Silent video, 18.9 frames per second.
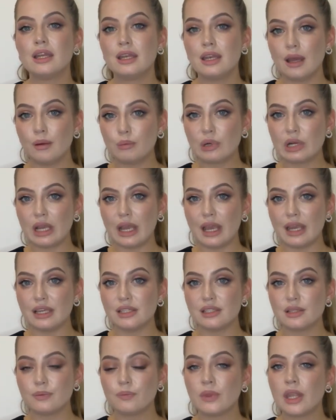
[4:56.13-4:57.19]
Number
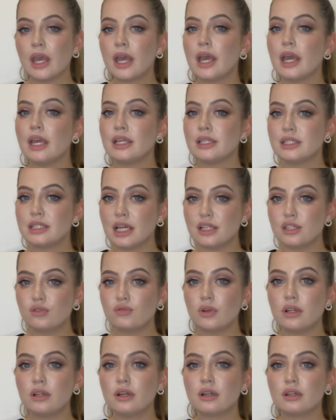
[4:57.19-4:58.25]
8.
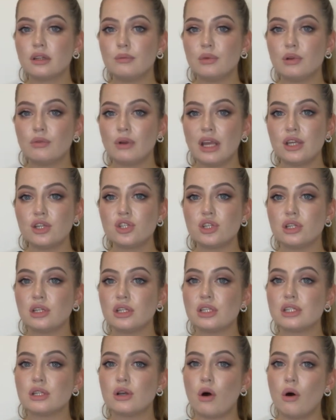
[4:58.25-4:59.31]
Industrial agglomeration
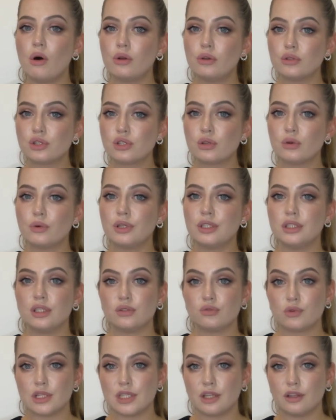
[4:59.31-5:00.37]
is also an
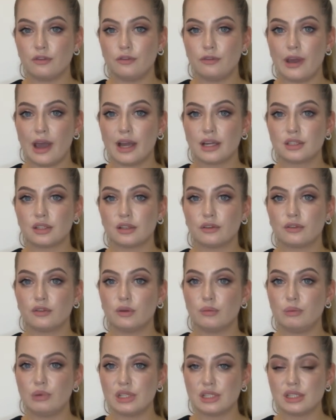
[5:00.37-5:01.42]
interesting factor
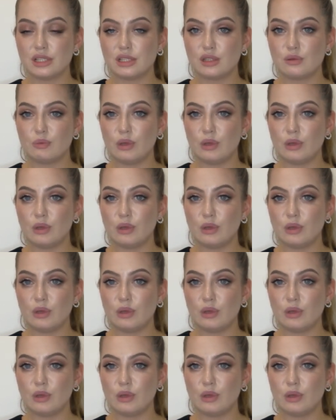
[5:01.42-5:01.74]
for business